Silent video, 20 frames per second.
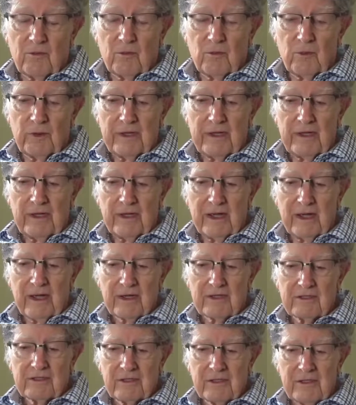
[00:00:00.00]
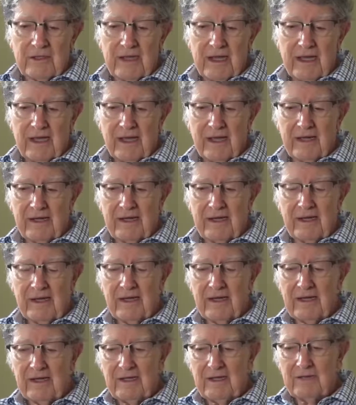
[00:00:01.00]
We actually had
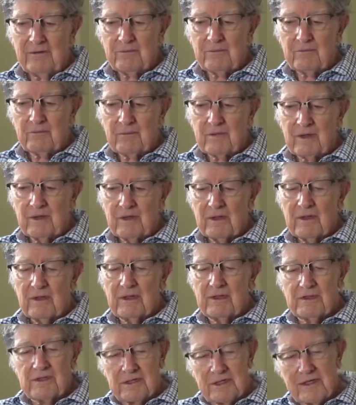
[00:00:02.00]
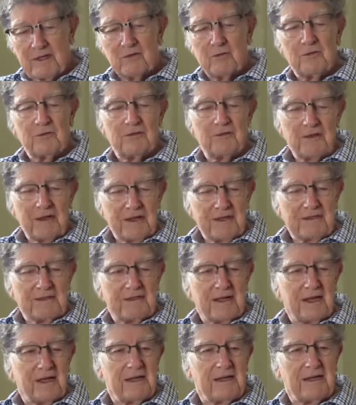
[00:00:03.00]
a secret think
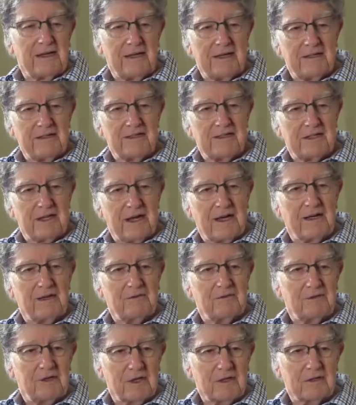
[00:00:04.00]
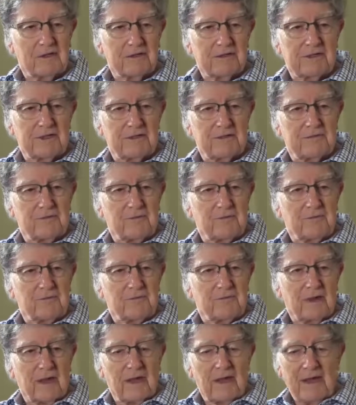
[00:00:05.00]
tank inside of Douglas.
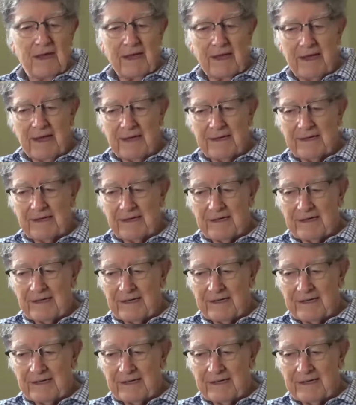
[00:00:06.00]
And